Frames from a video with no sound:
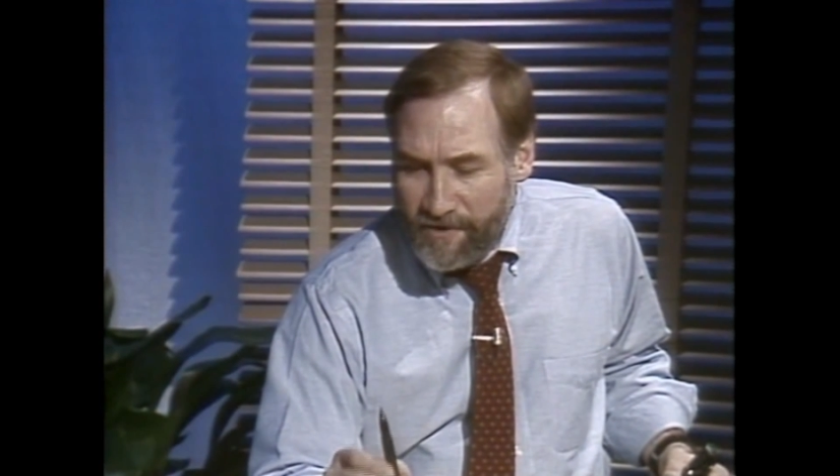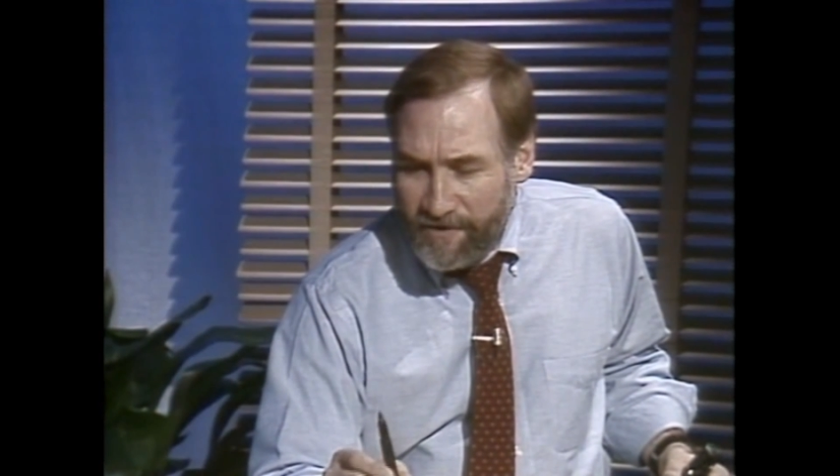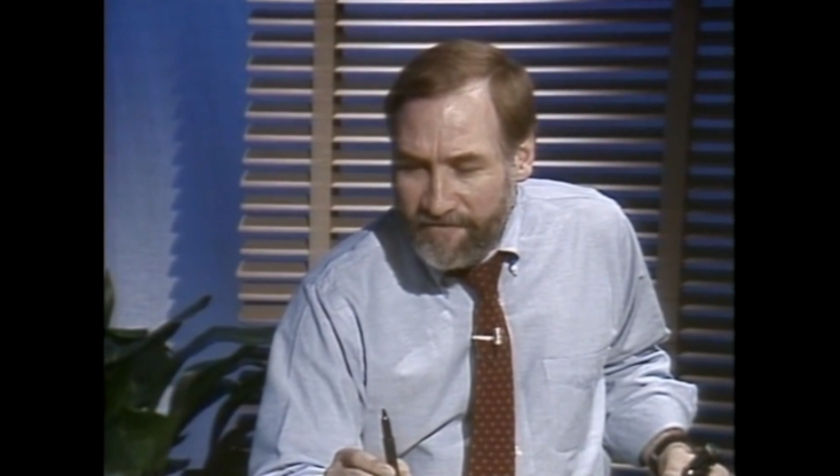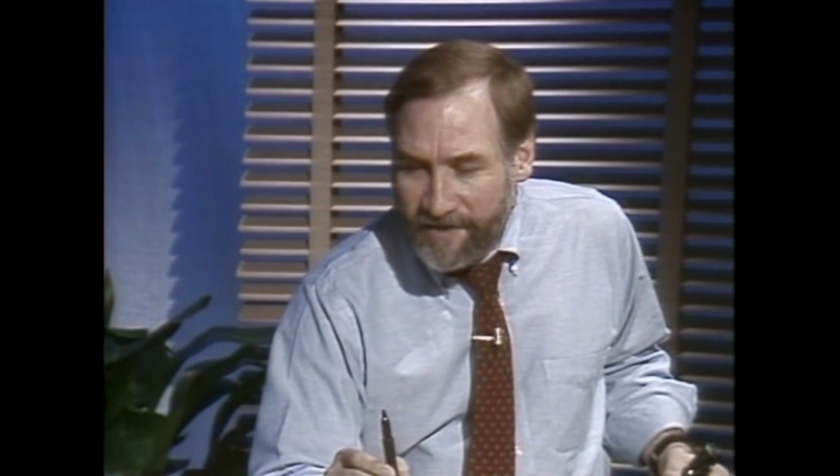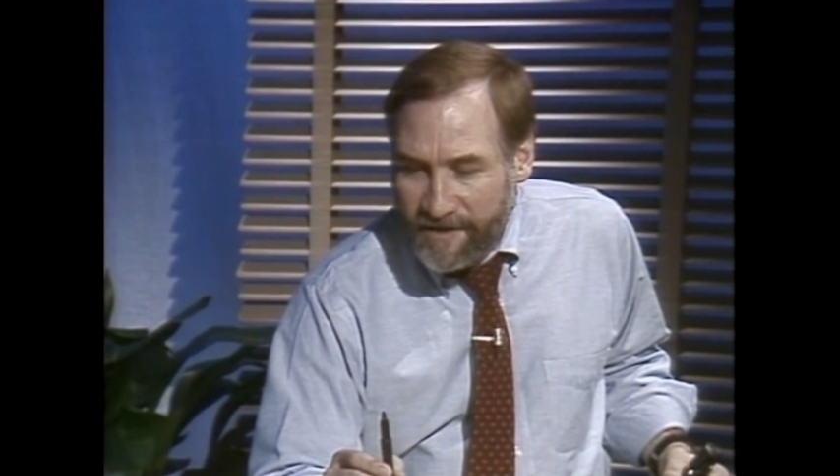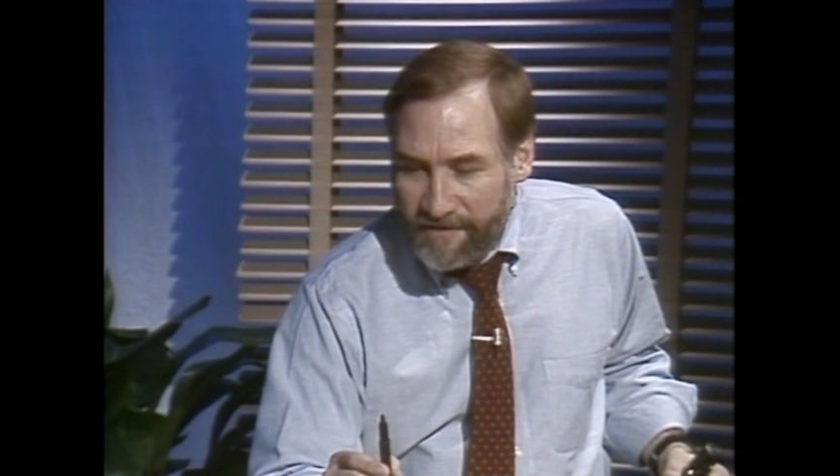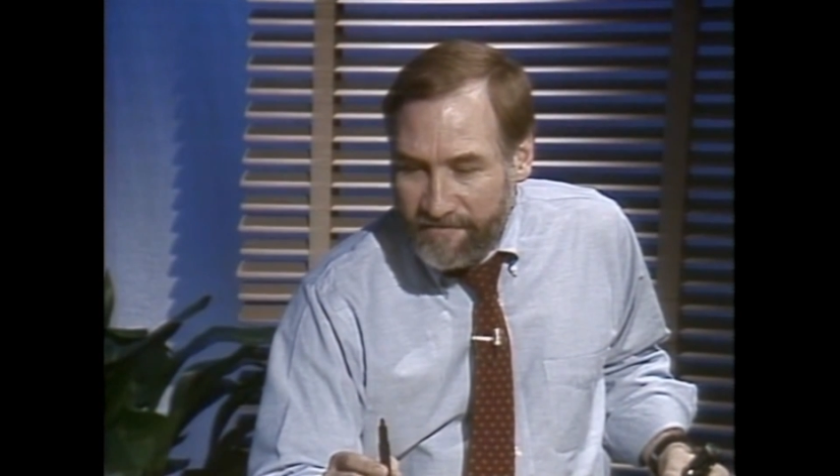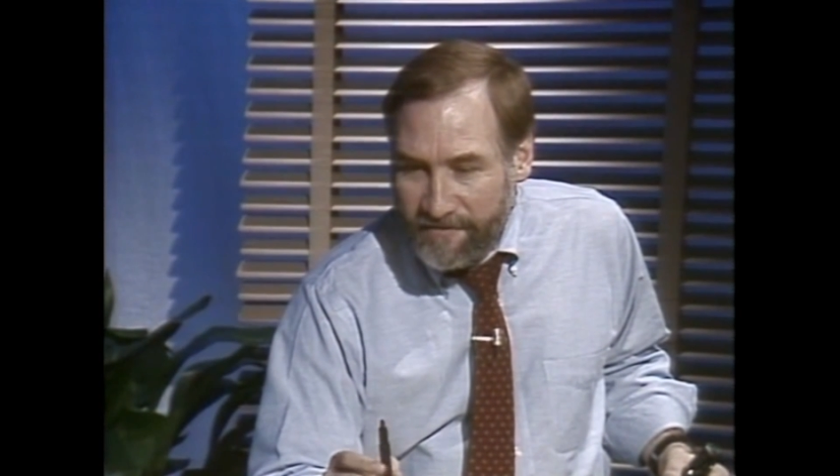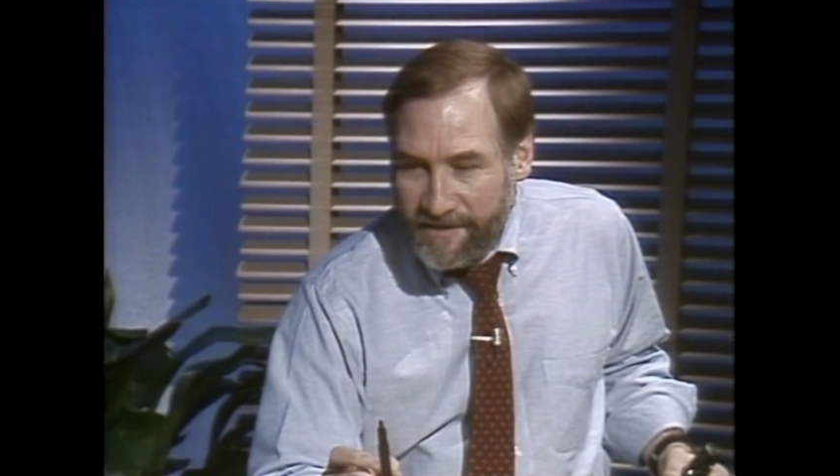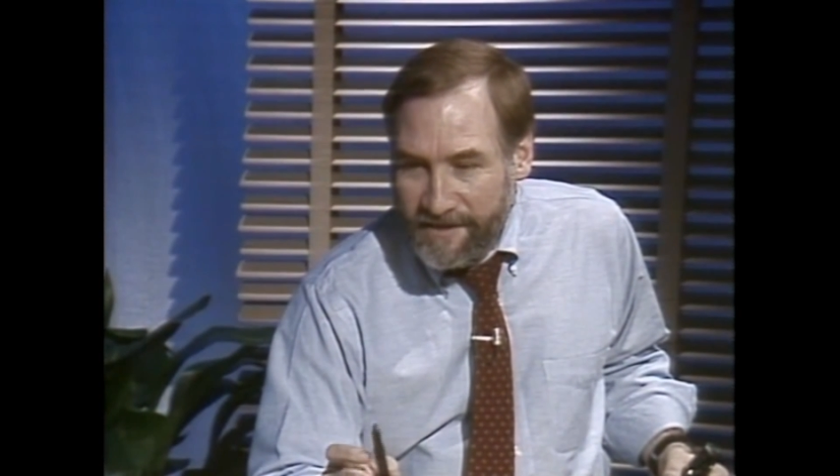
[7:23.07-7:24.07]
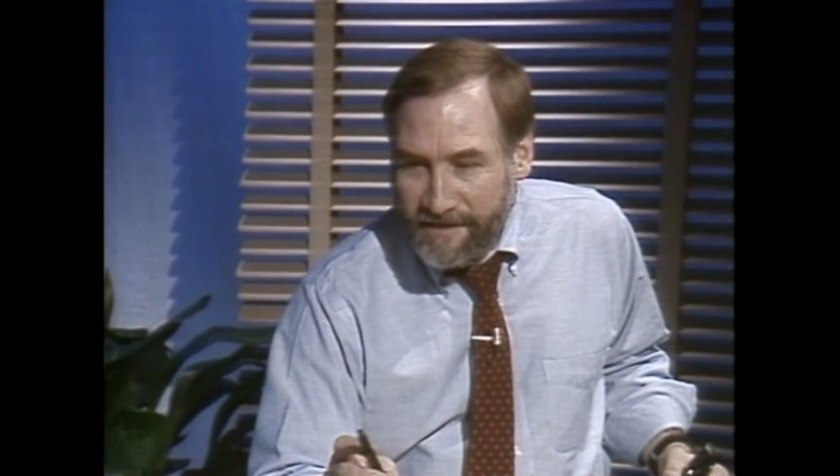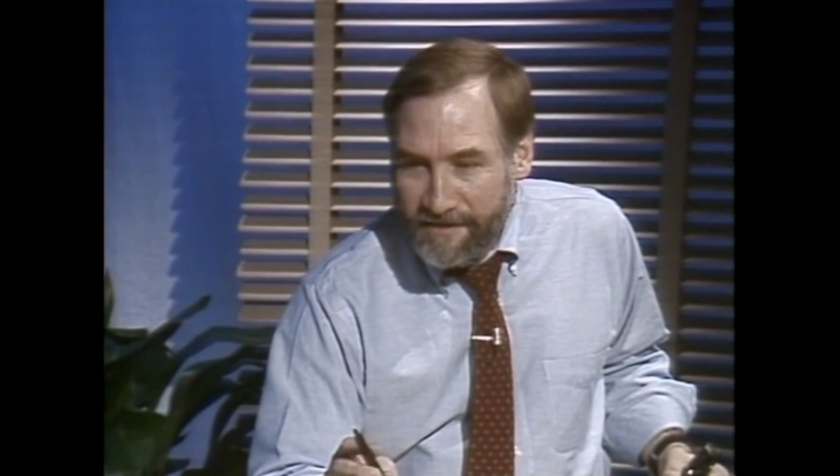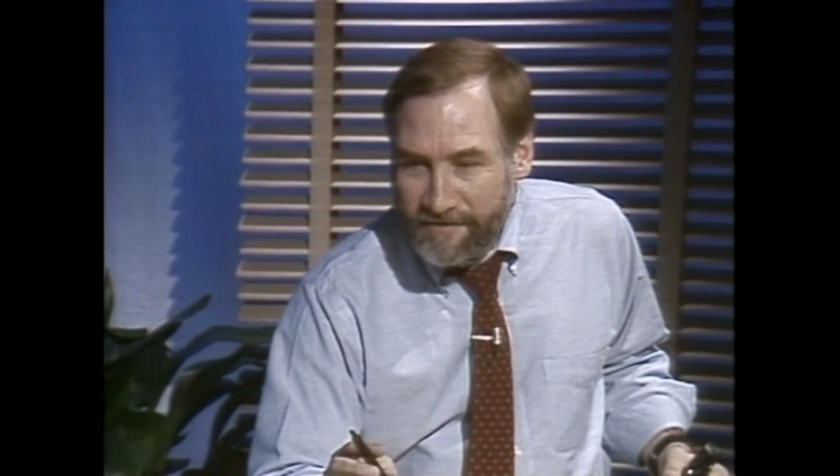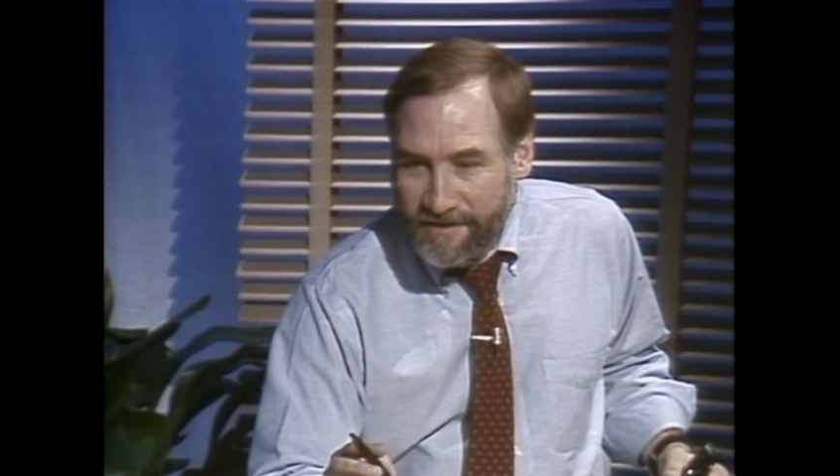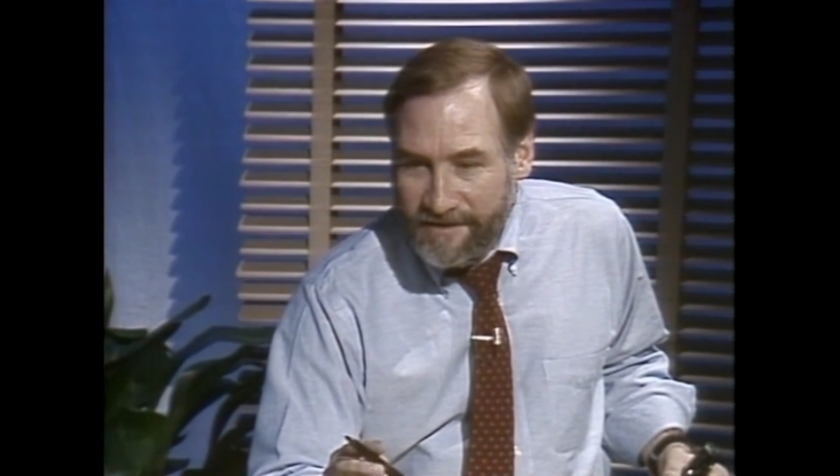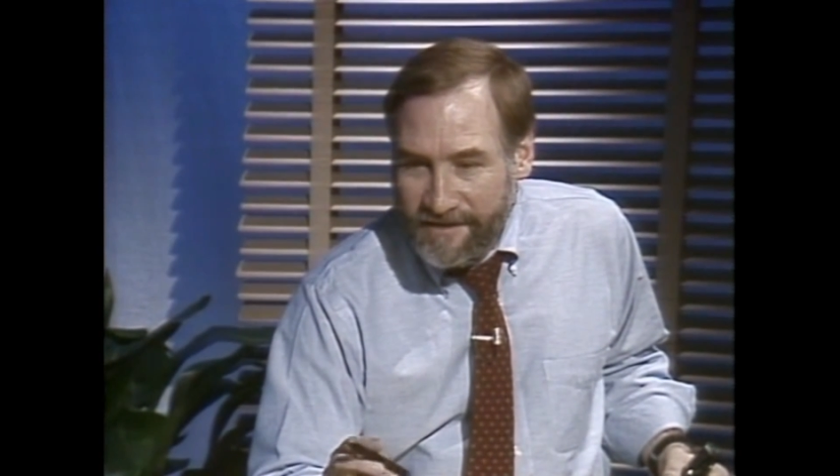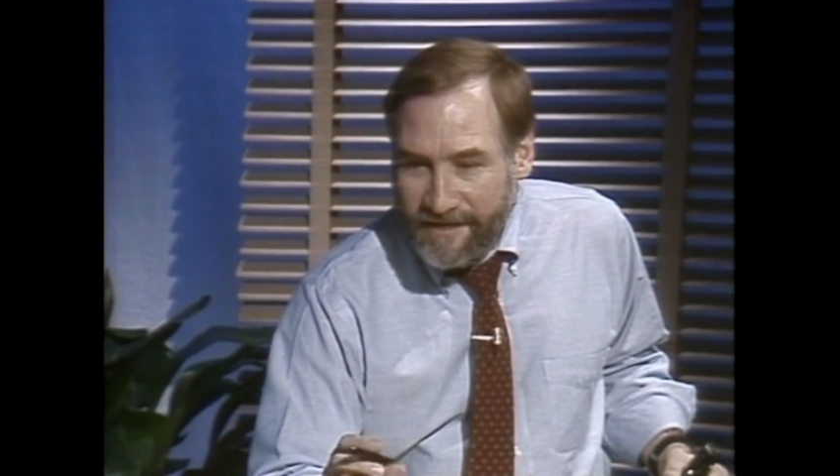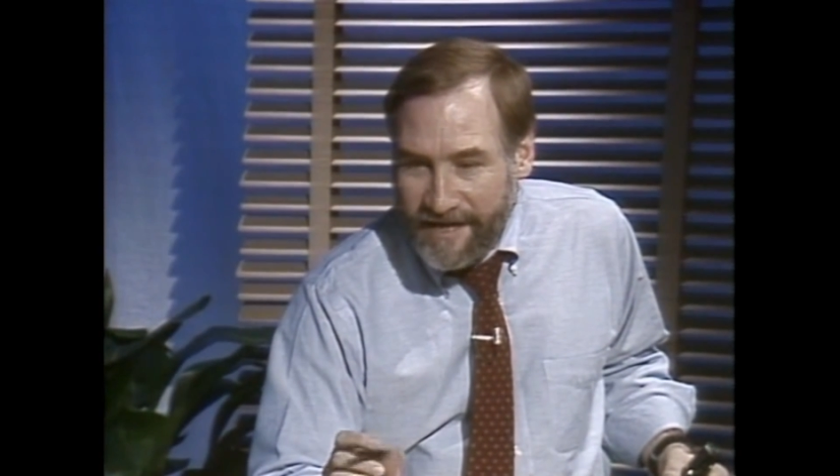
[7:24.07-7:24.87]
good vehicle for dealing with